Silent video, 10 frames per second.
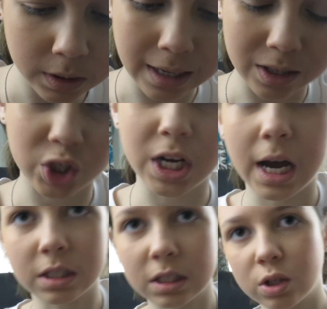Yes, she
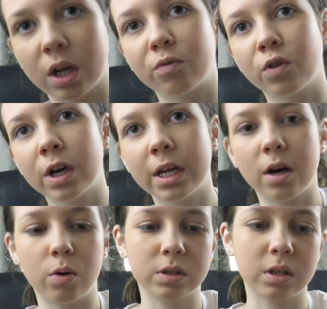has. It's like really
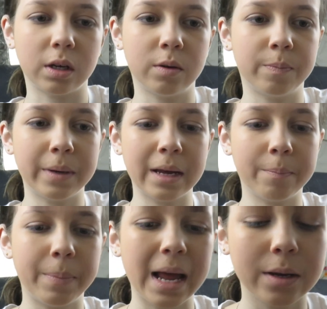old. It's like
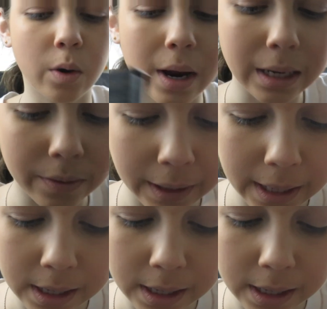barely got anything